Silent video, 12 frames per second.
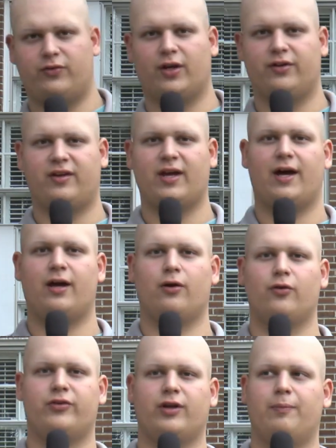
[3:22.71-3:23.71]
Delta Chi are
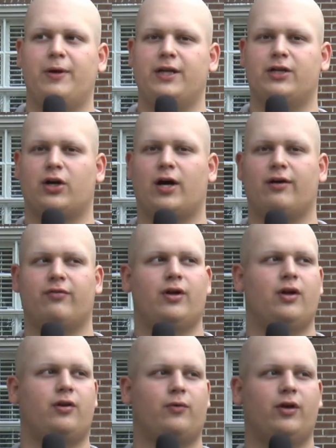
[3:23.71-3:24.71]
hosting a penny drive
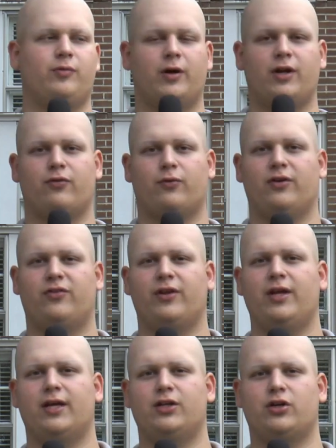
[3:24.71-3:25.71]
to raise money for
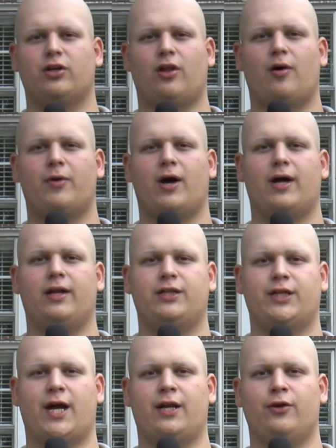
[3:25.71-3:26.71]
recently injured alumni Chad